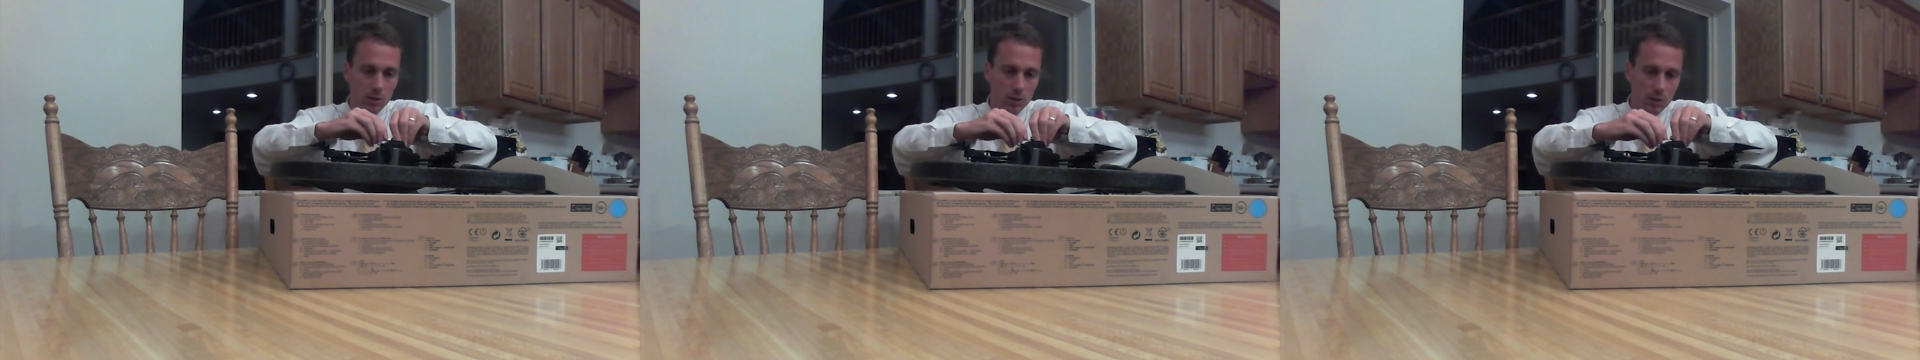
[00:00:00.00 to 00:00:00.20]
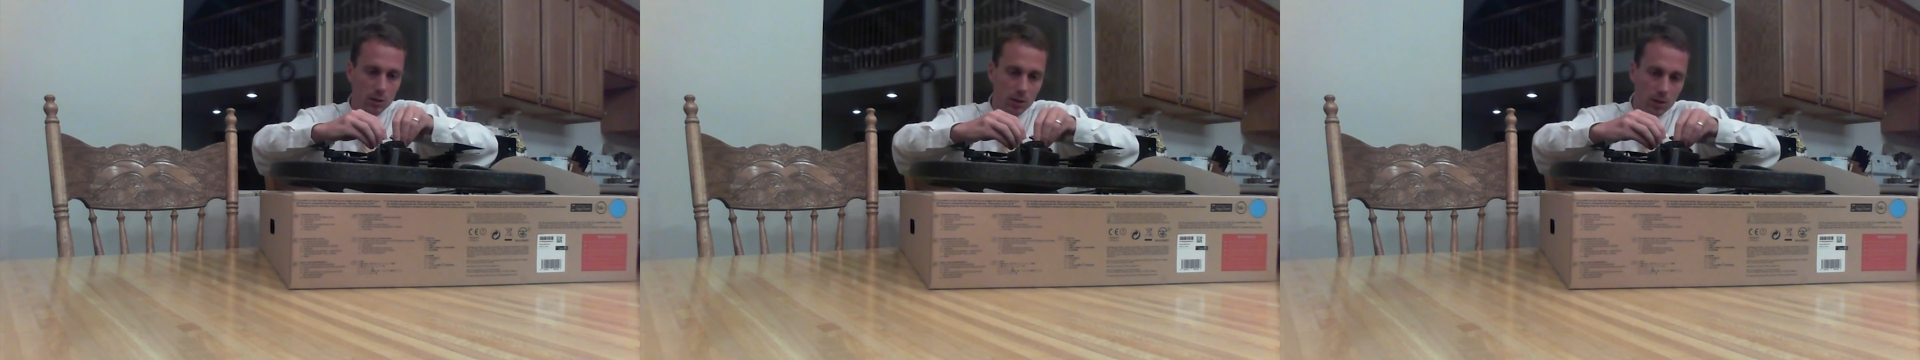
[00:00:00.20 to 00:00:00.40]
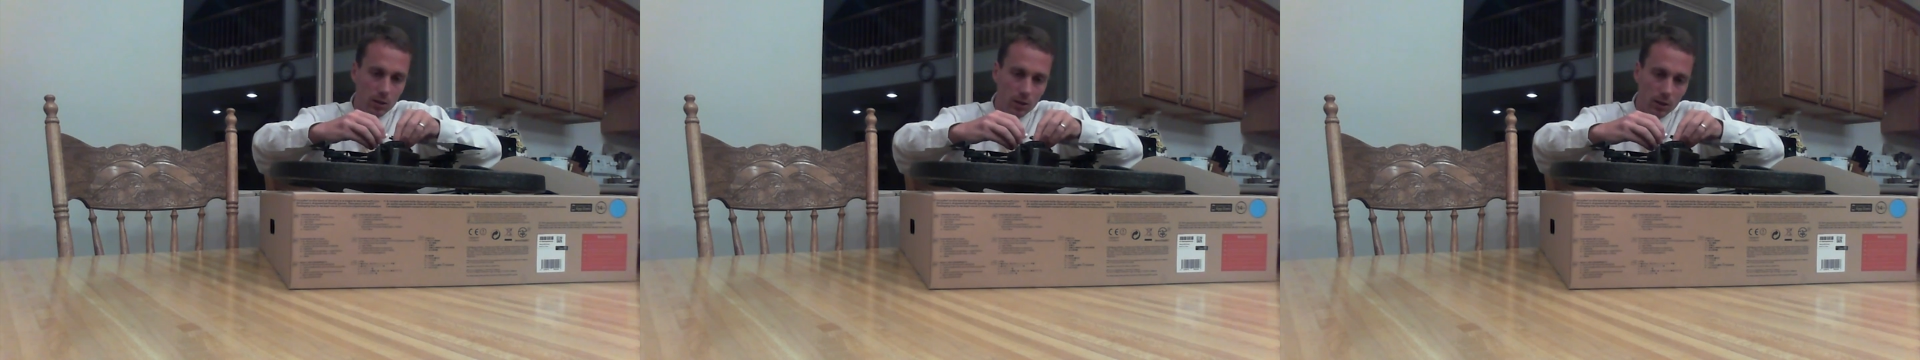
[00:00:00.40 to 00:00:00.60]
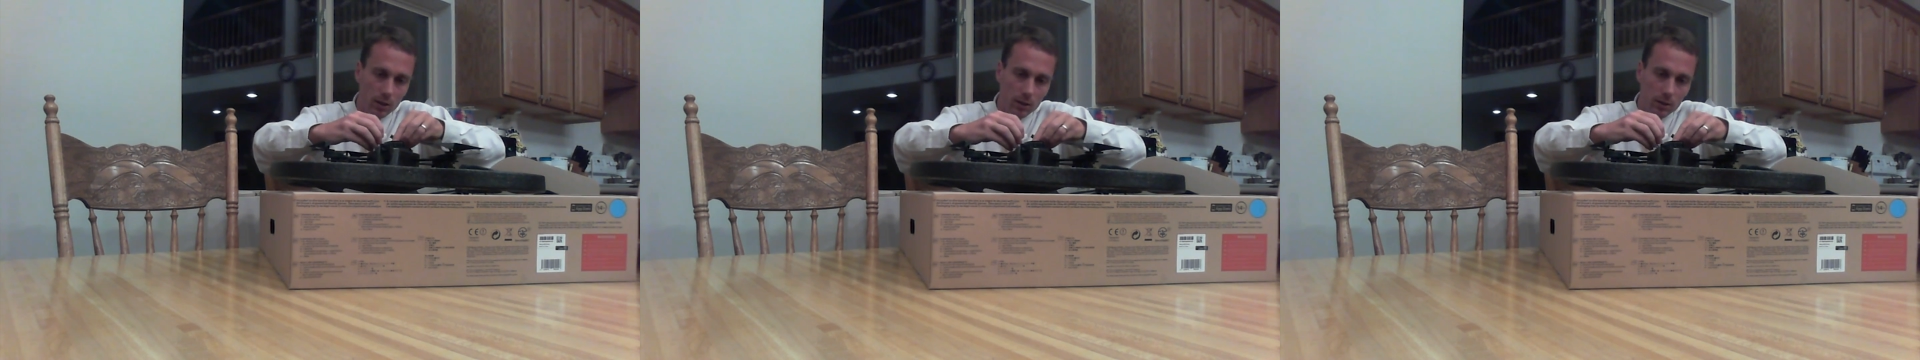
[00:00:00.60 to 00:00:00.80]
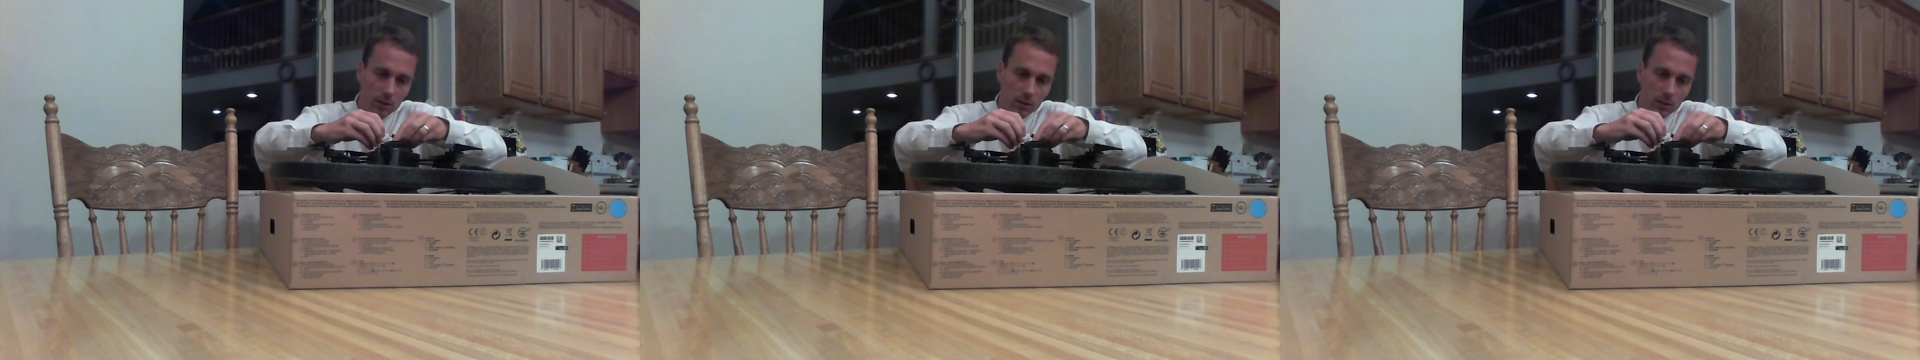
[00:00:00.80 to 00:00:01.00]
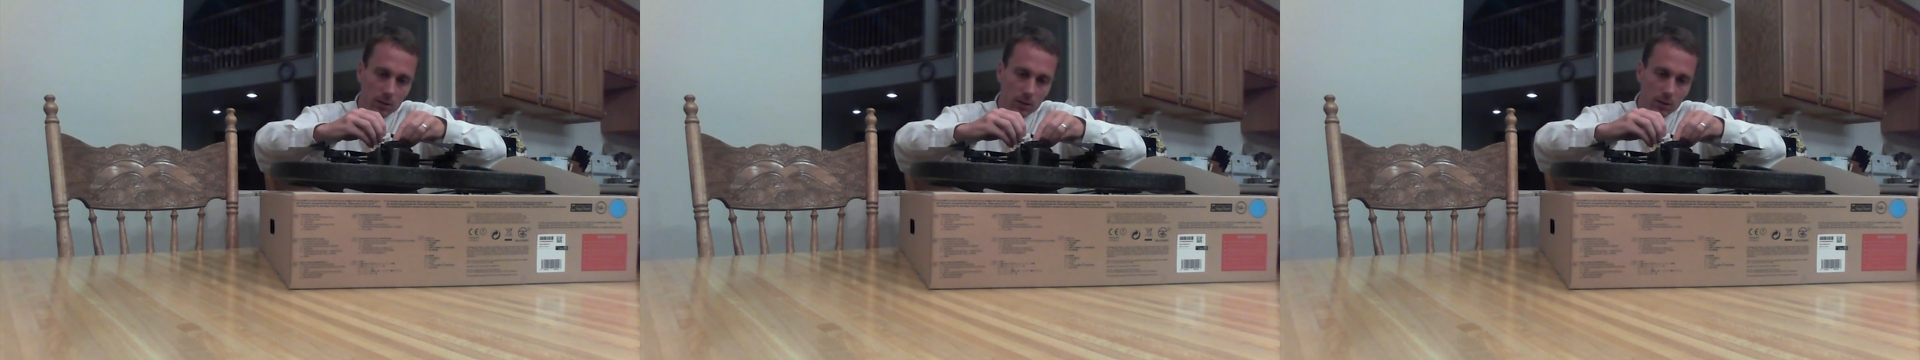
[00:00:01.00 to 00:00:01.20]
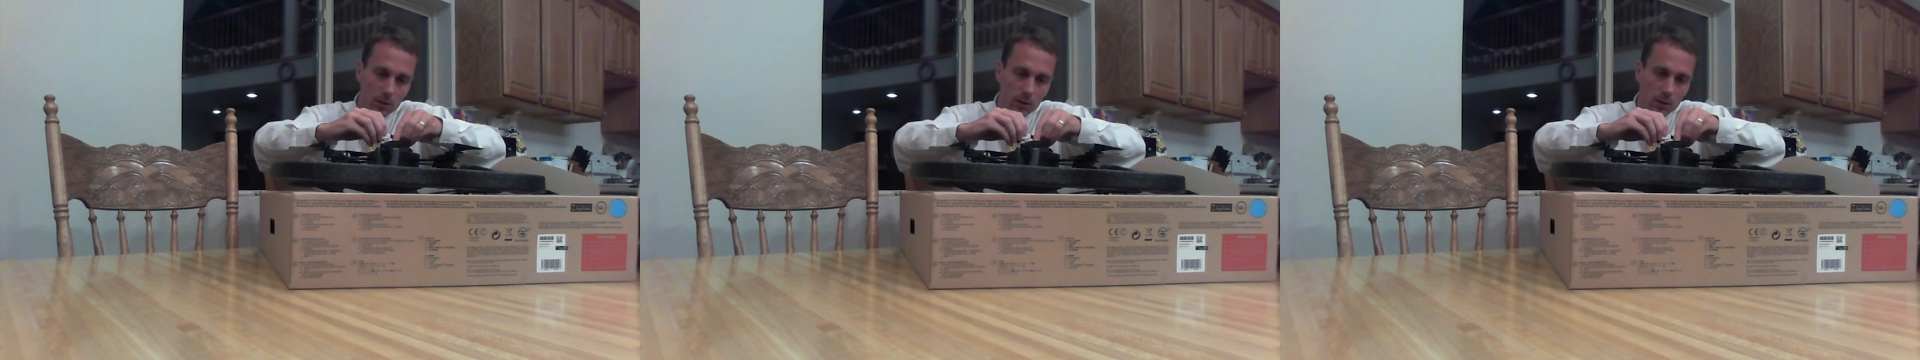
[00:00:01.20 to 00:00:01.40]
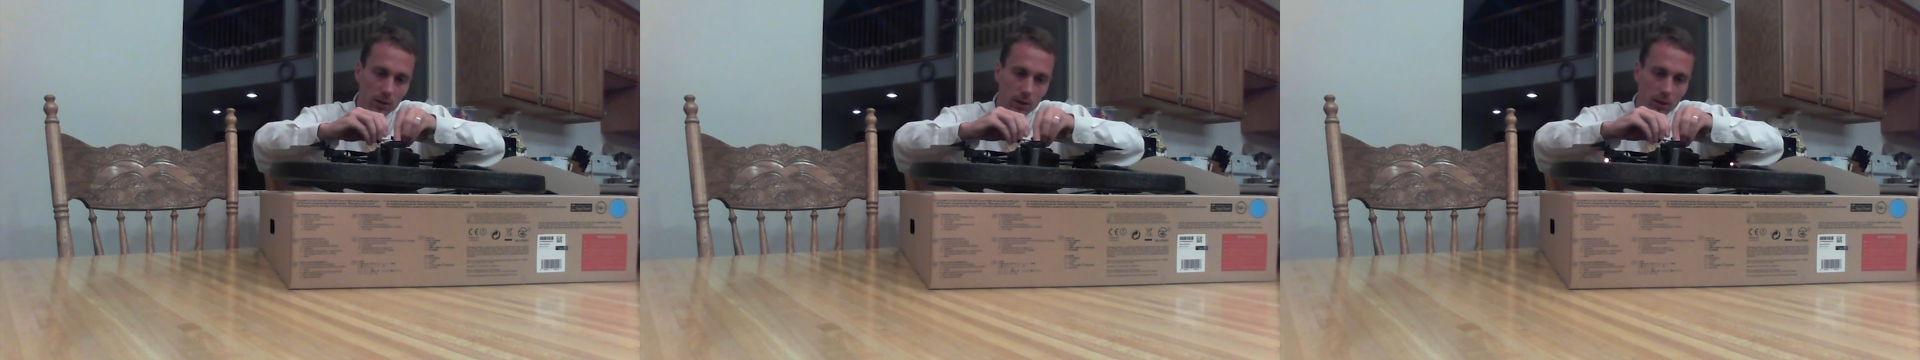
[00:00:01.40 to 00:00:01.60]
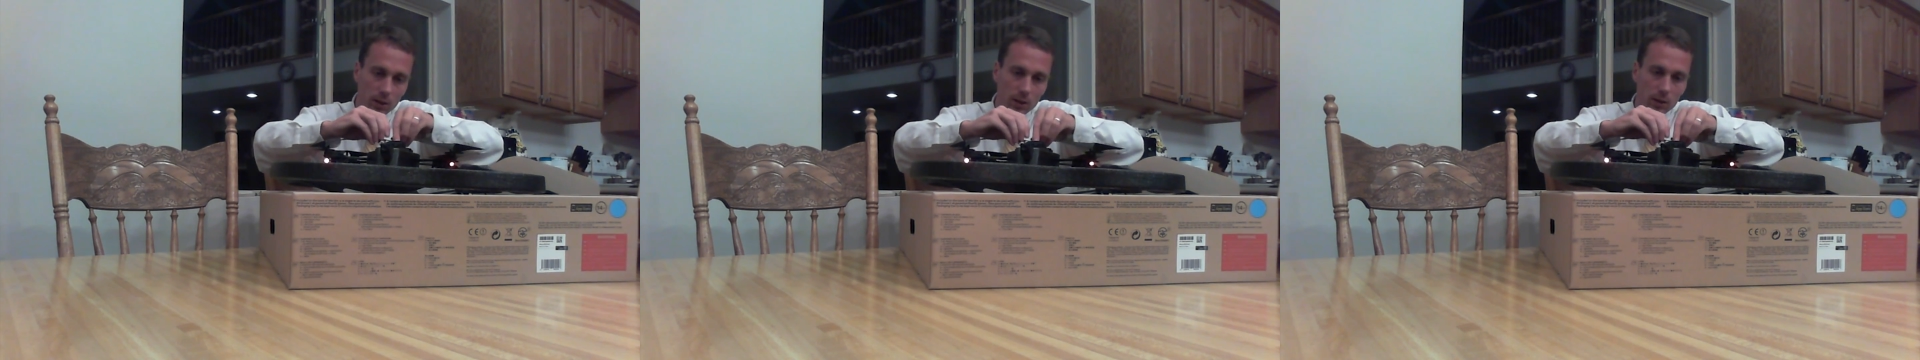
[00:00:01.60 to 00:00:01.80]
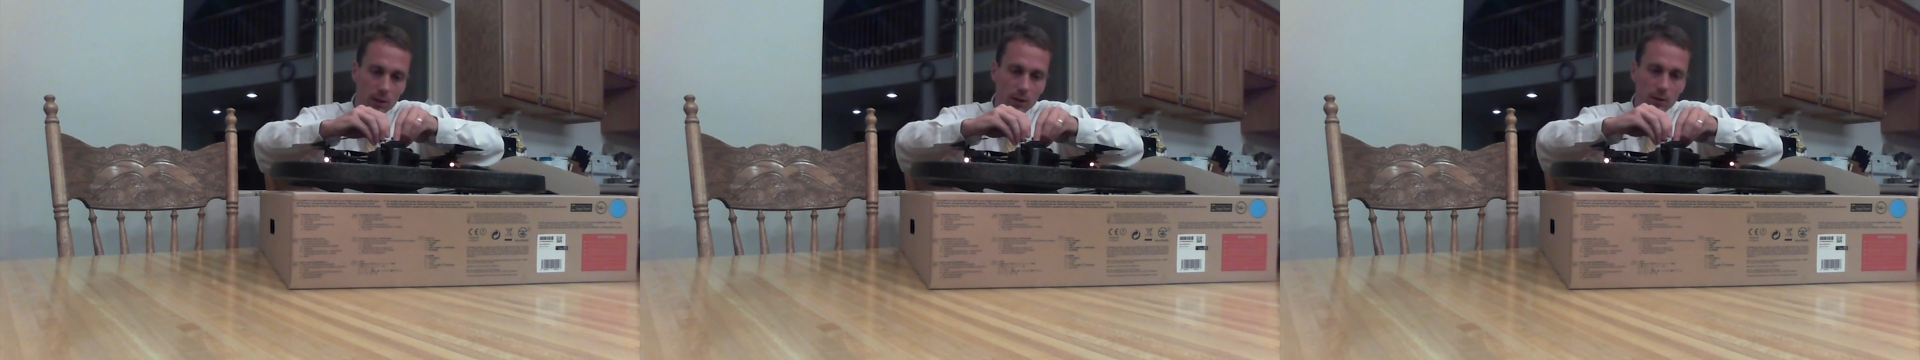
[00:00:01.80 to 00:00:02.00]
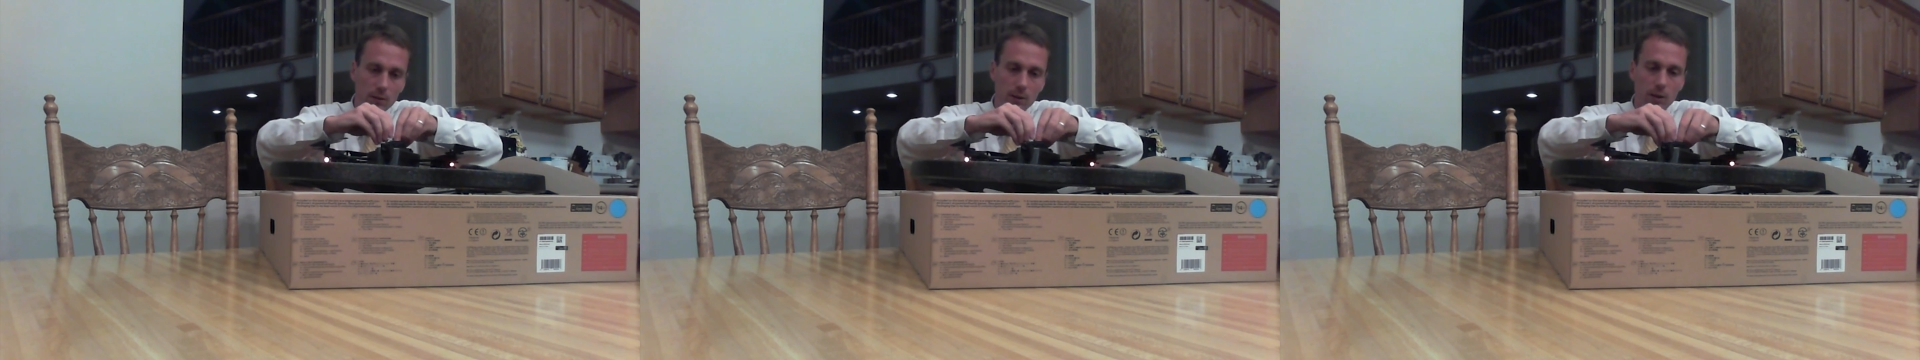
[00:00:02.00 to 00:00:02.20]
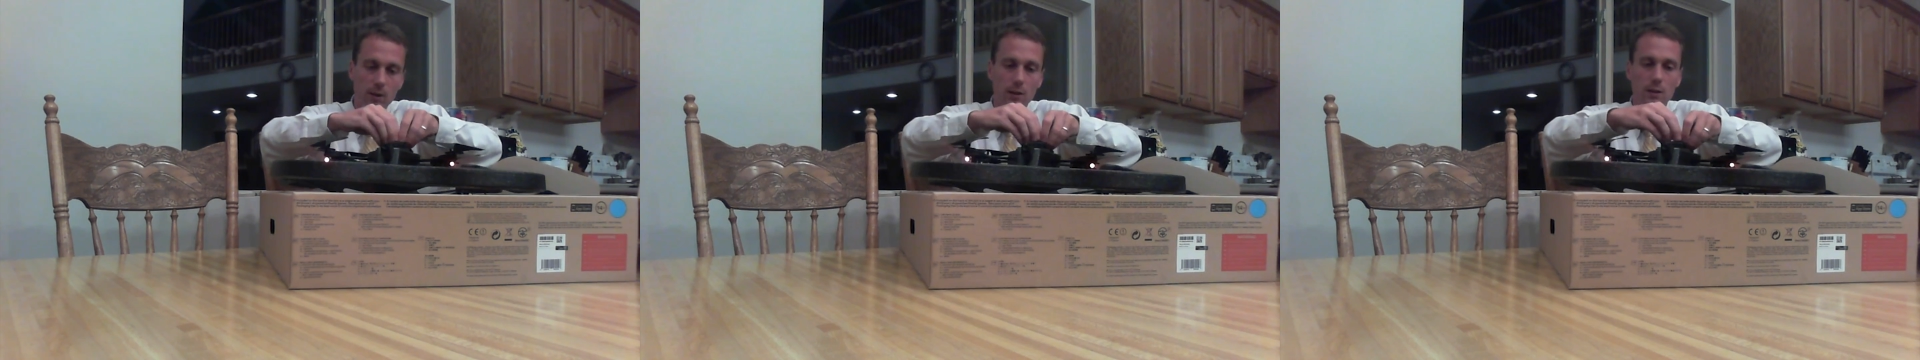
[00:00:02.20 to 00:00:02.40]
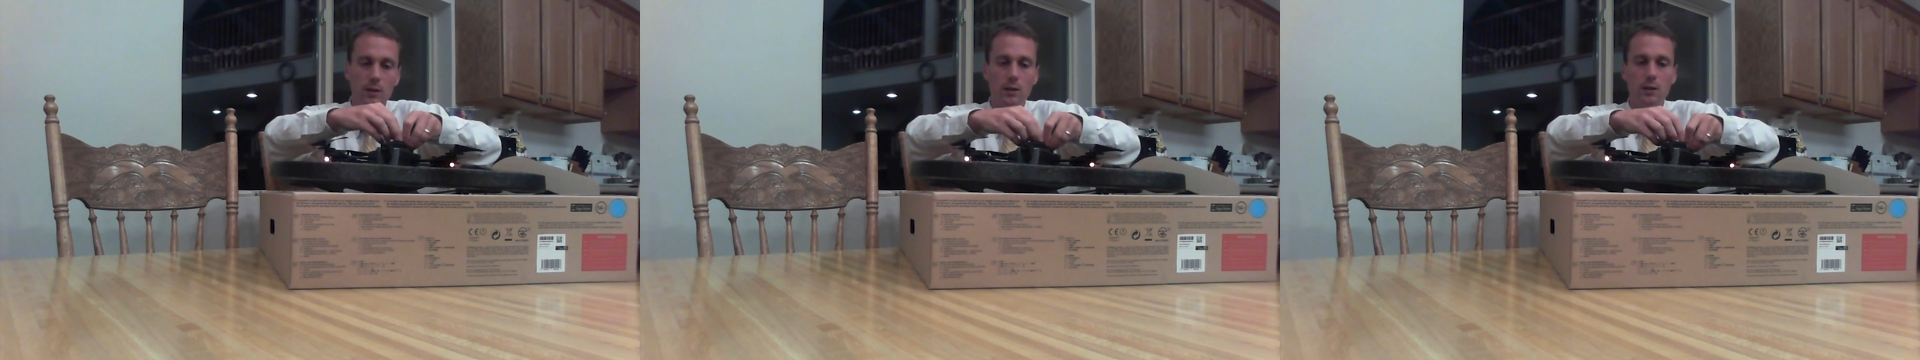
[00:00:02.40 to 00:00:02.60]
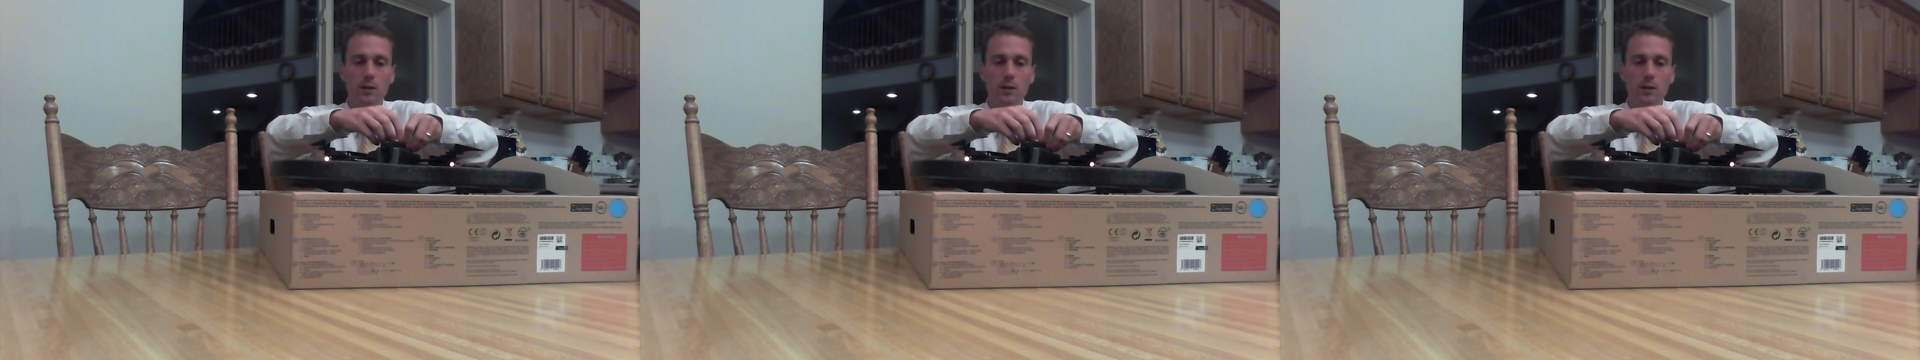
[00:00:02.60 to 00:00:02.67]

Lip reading: it on. Okay, I gotta get that right.